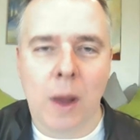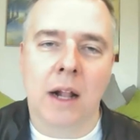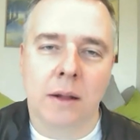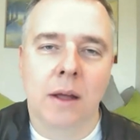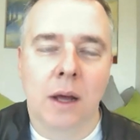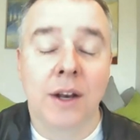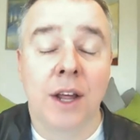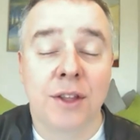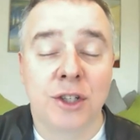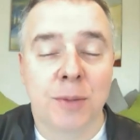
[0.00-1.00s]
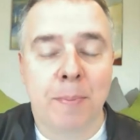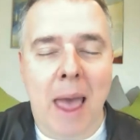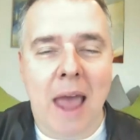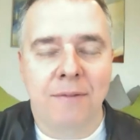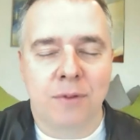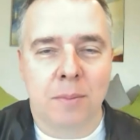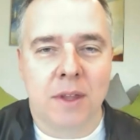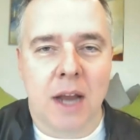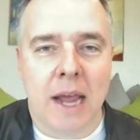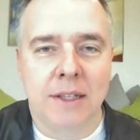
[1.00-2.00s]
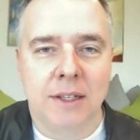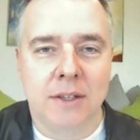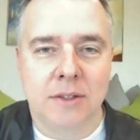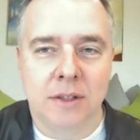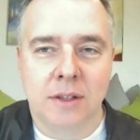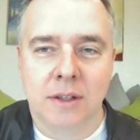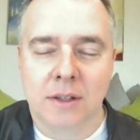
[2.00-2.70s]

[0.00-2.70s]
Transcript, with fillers: Well, another Japan from the nineties?